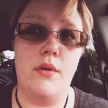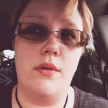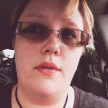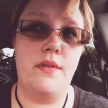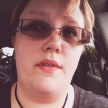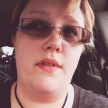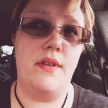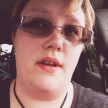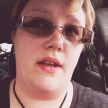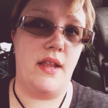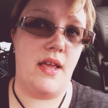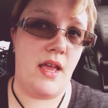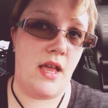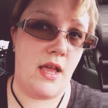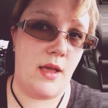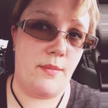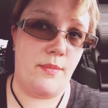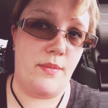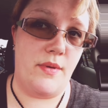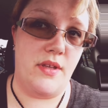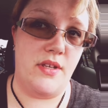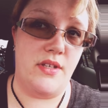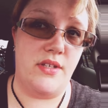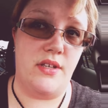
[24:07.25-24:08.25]
than
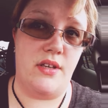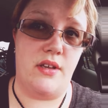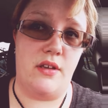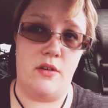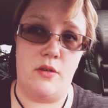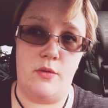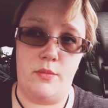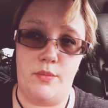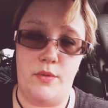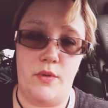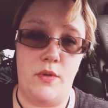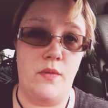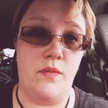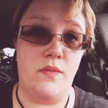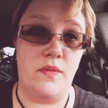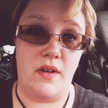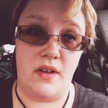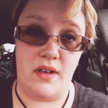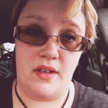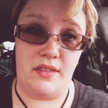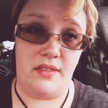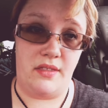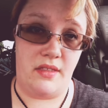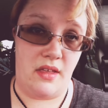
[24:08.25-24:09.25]
happy to help you
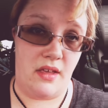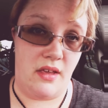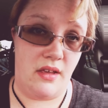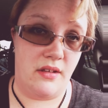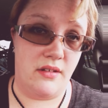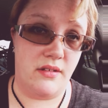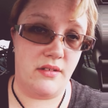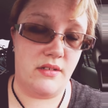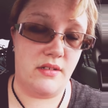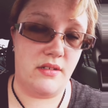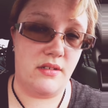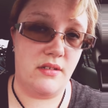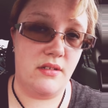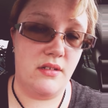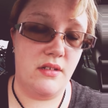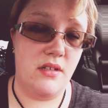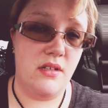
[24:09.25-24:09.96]
find that.